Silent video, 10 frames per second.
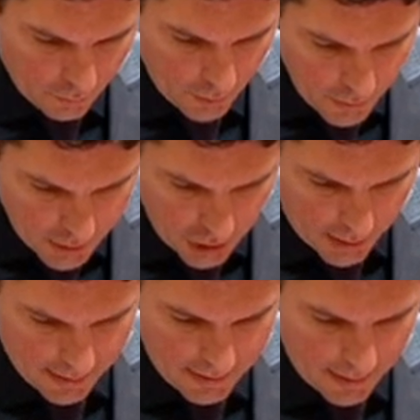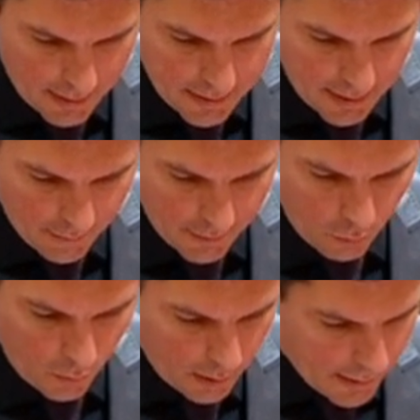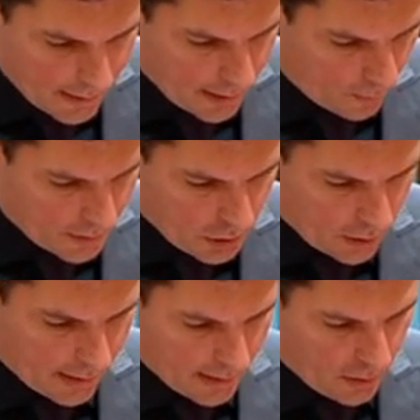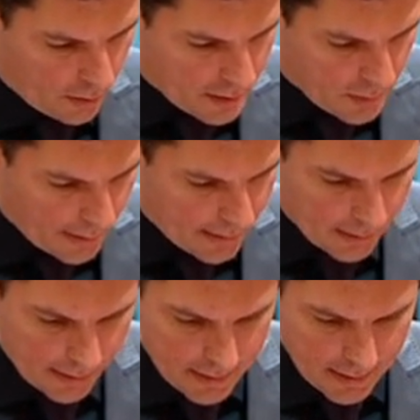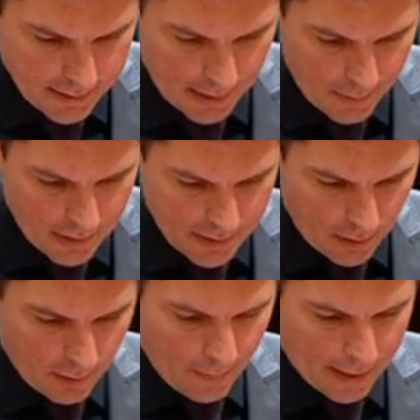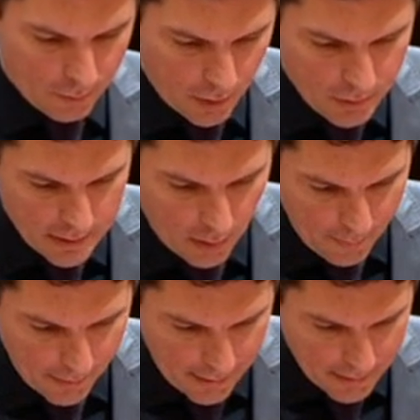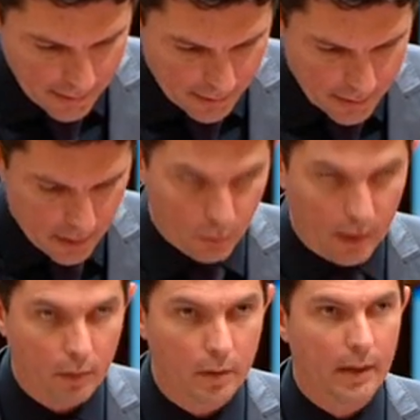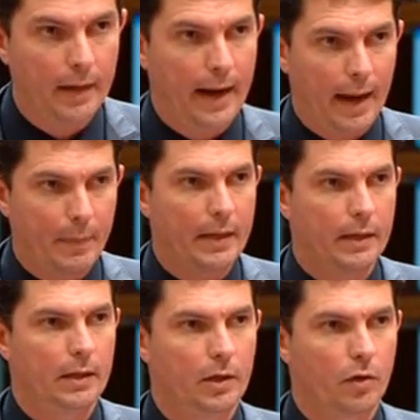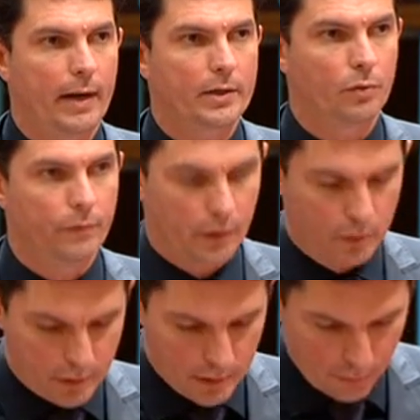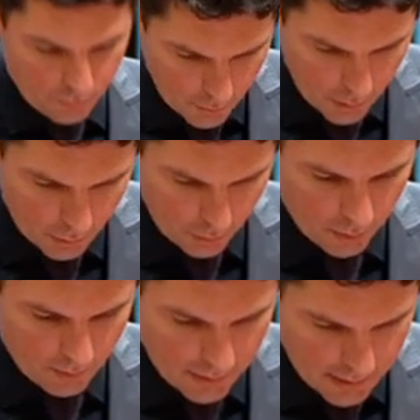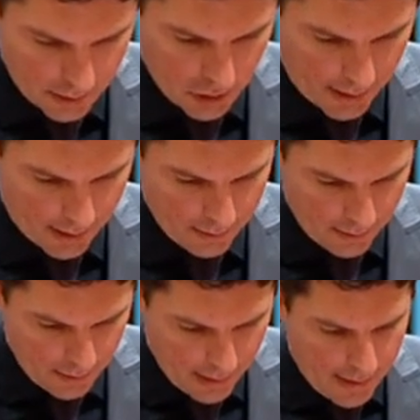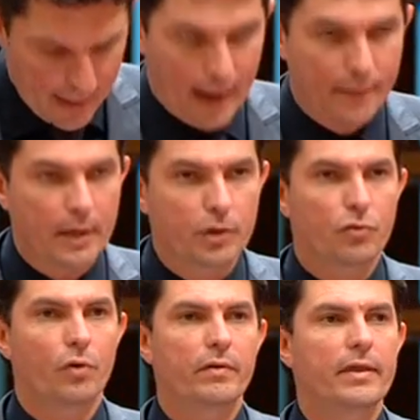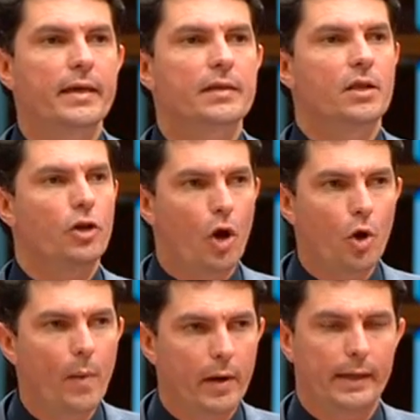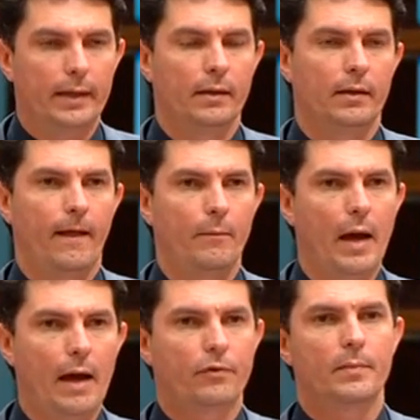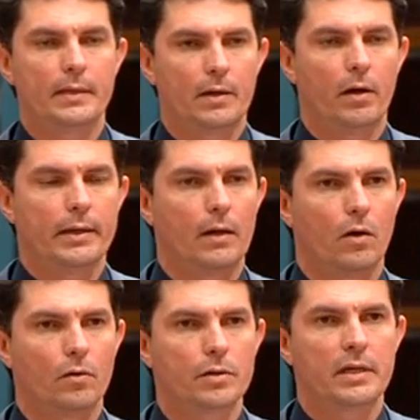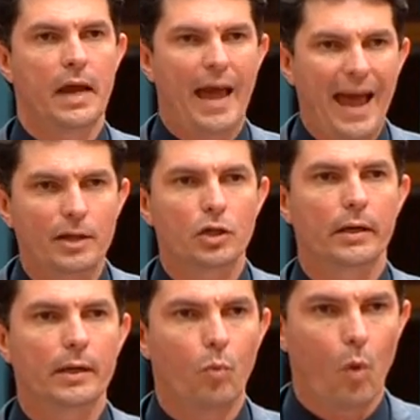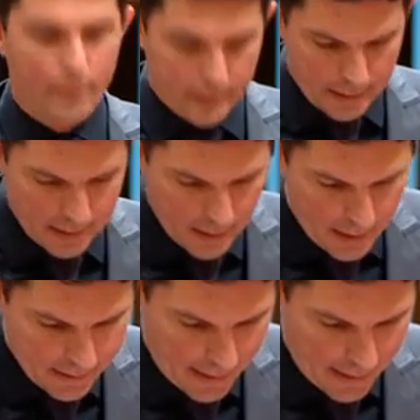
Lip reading: Through the chair. Senator Sullivan will get the opportunity. He's not on the speaking list. He's happy to sit on the back row sniping, as he does so well. Happy to hear your actual views through you, Mr Chair. And the extraordinary thing is that nobody, apart from these ideologues, actually want this to